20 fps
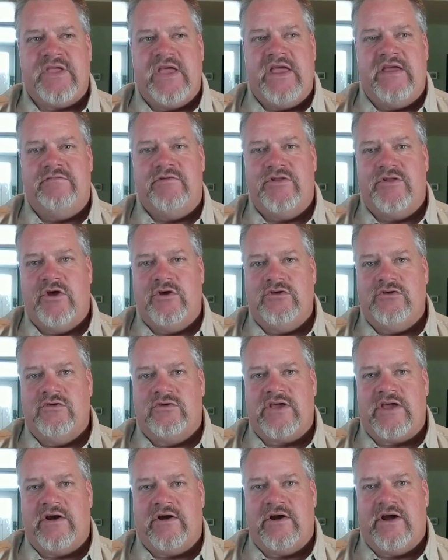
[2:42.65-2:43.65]
Even though you
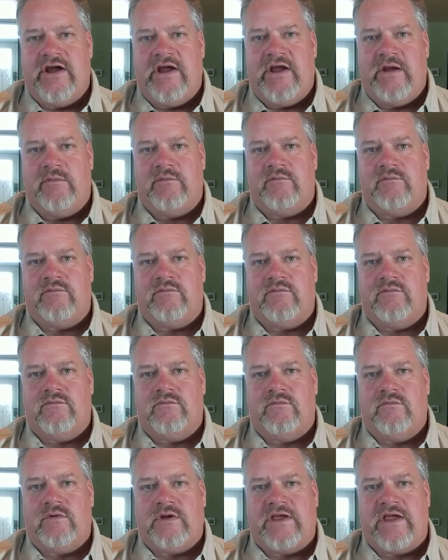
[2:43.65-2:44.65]

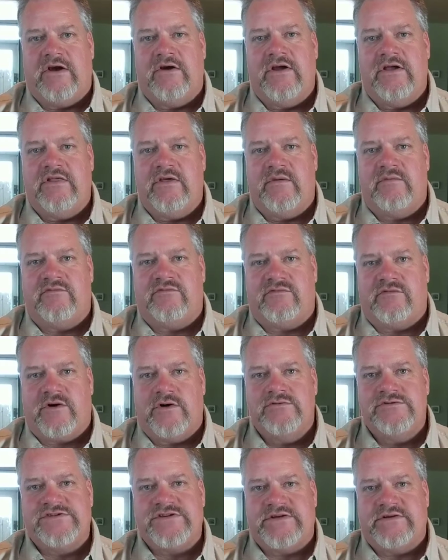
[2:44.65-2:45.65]
carry them
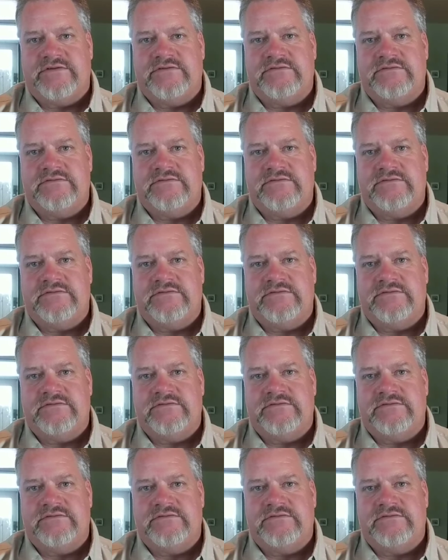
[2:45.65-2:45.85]
frozen,